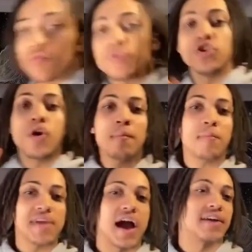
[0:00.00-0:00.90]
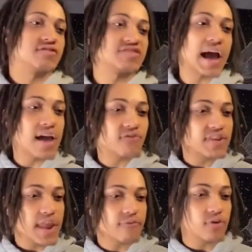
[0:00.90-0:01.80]
You know, I'm gonna be honest. I've
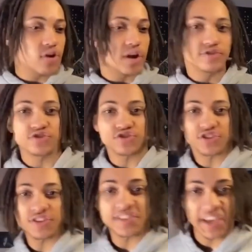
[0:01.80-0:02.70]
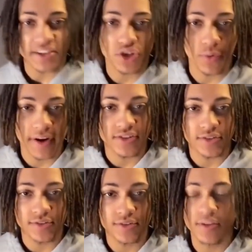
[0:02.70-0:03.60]
never understood test
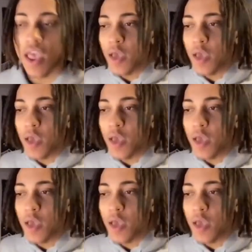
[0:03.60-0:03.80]
corrections.